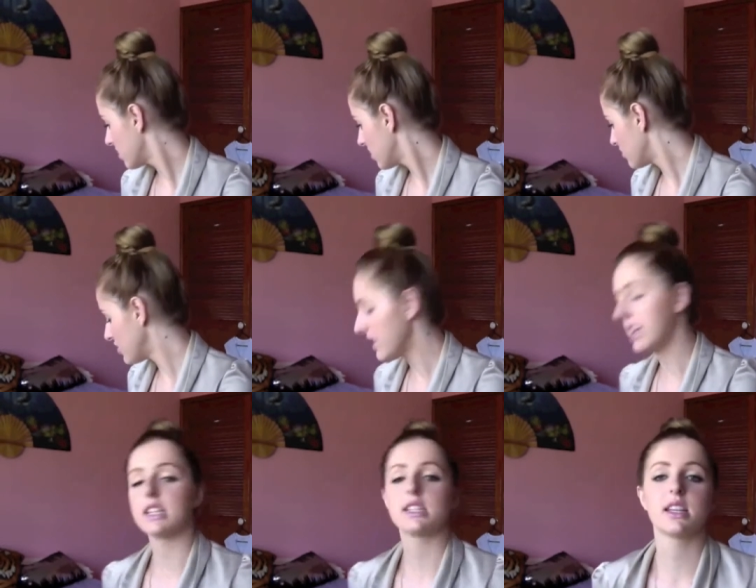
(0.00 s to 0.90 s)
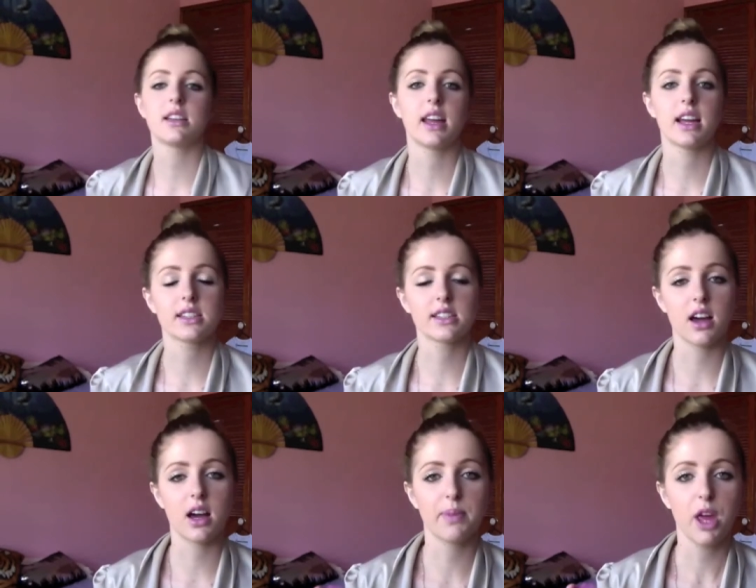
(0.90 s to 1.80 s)
I'll do these next,
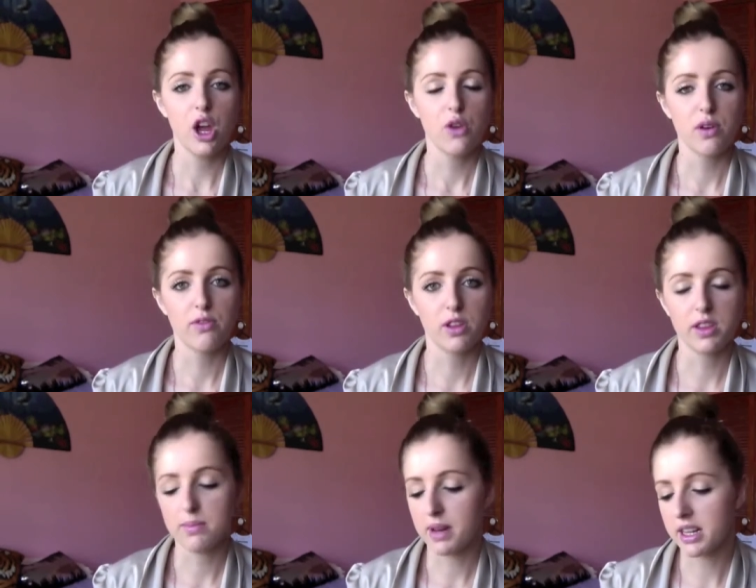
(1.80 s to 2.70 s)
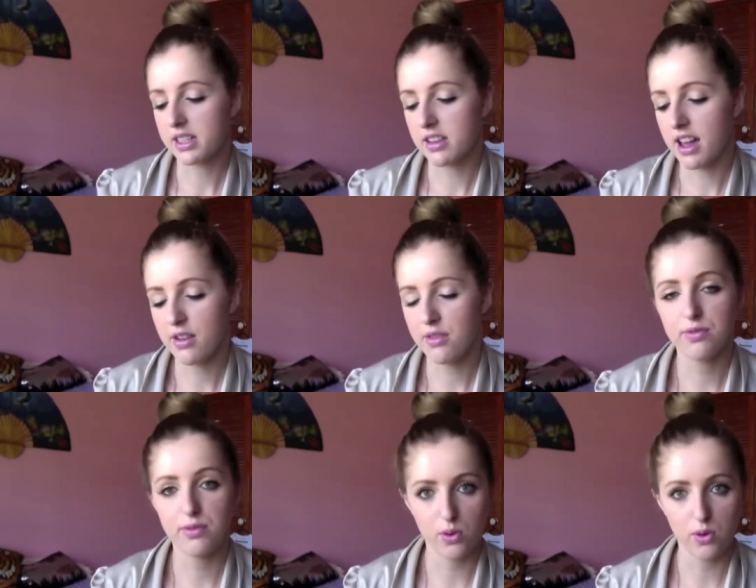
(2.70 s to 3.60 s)
um, Revlon lip butters. I have
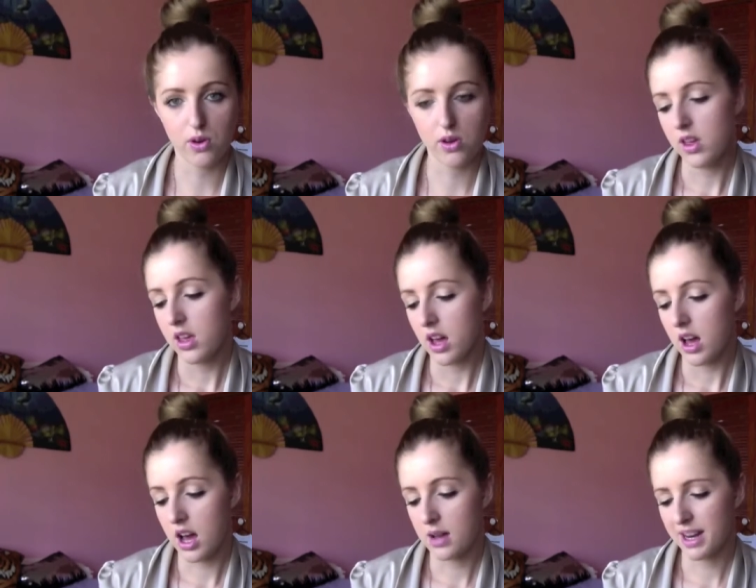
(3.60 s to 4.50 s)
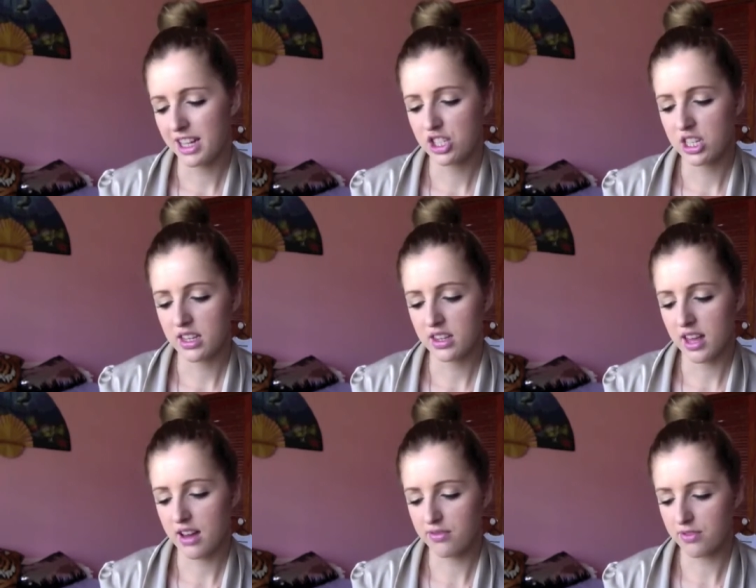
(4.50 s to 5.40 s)
four. Um, I actually
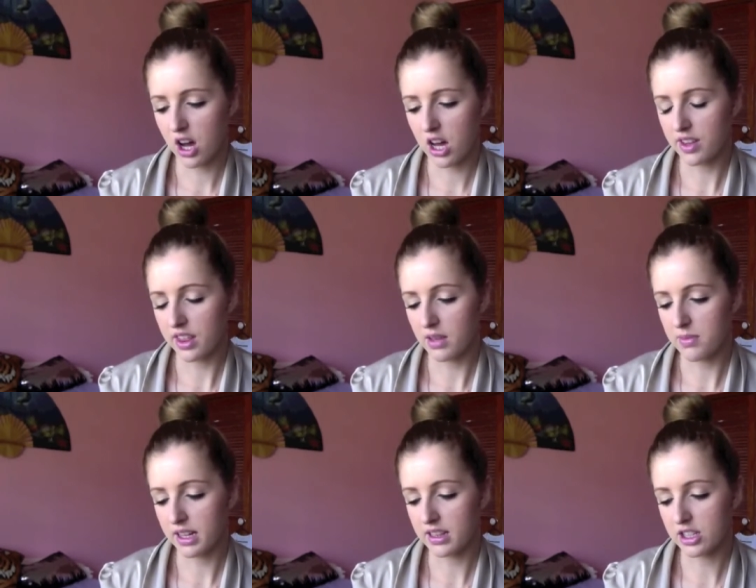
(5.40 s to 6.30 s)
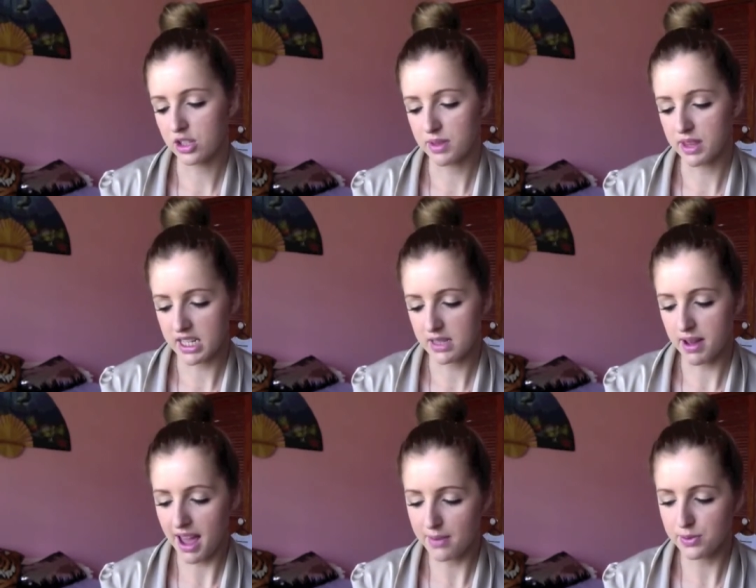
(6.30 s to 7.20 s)
have five, I think, in my collection, but these are
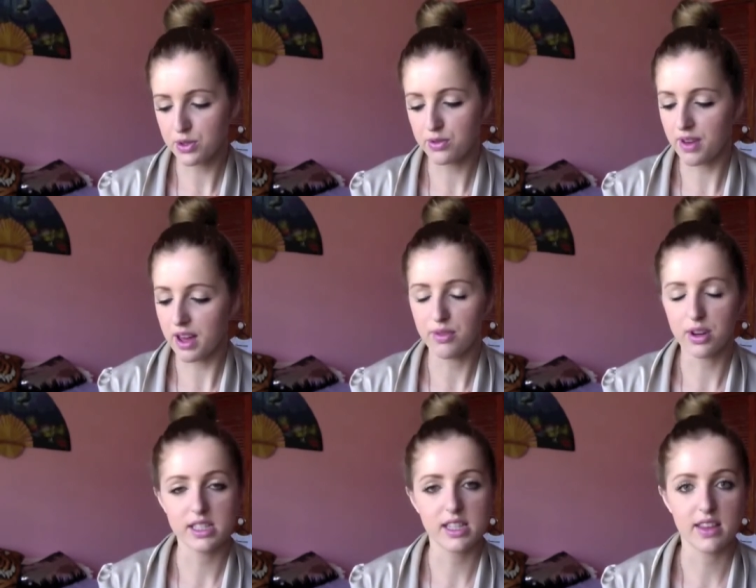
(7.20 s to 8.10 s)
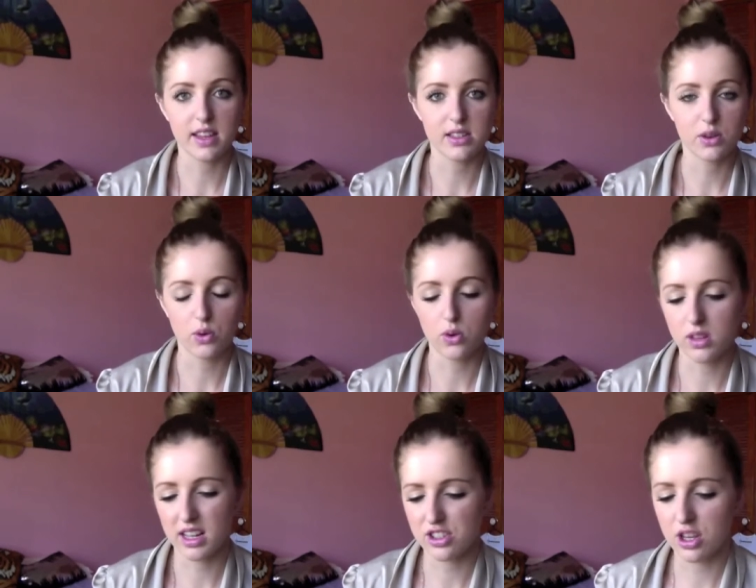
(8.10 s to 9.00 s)
my absolute favourites, and these are all,
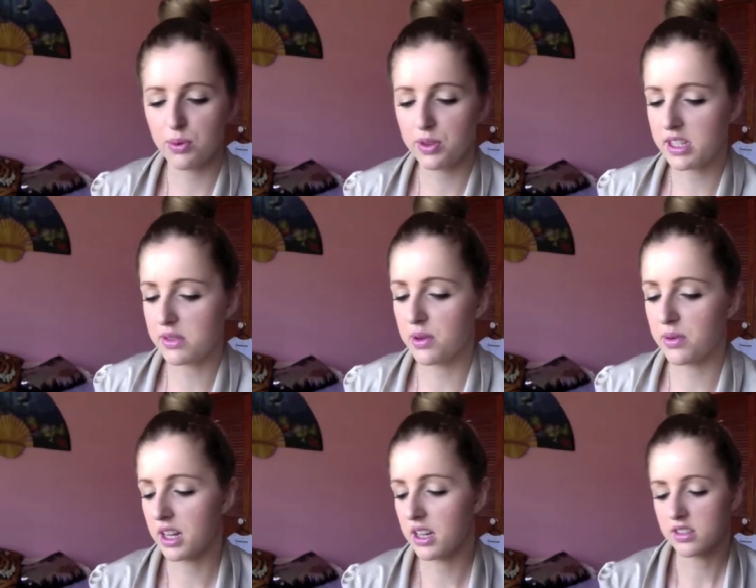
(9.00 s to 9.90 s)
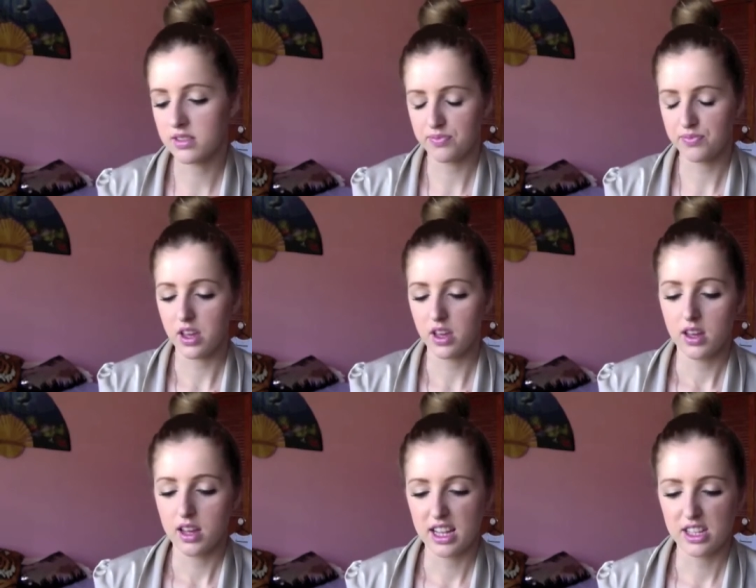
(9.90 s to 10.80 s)
actually, I'll put this the
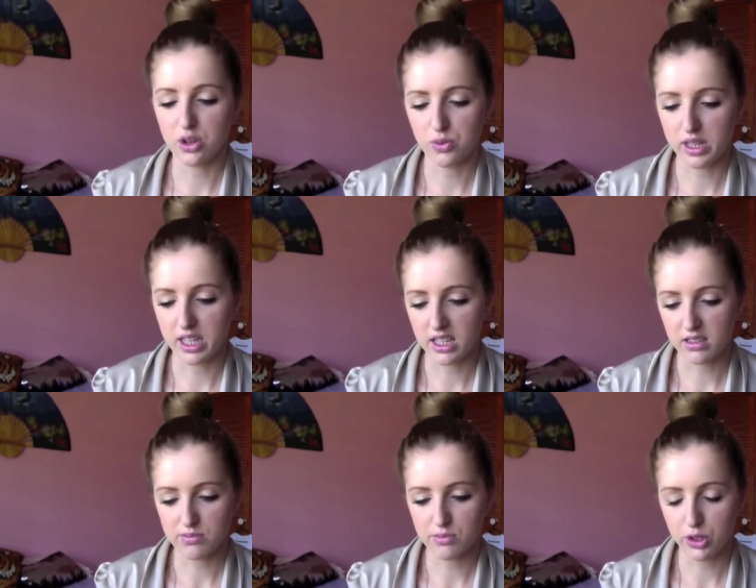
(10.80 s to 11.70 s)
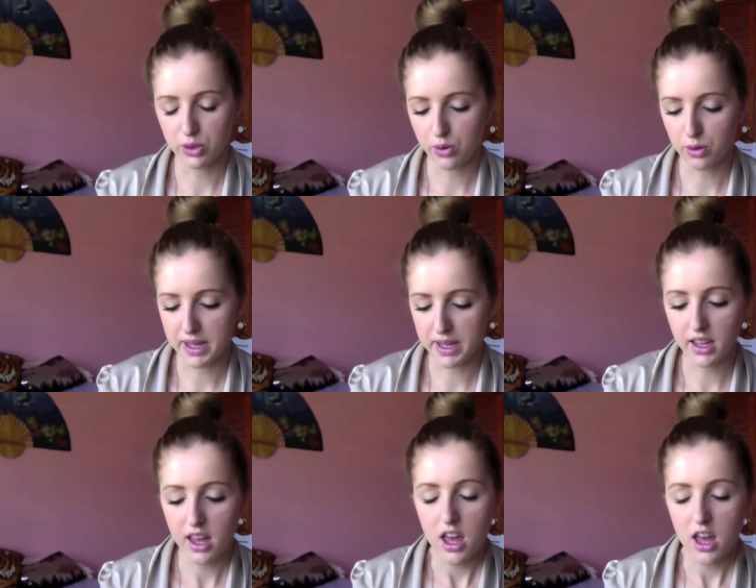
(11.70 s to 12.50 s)
legs. it's not really a nude or a pink.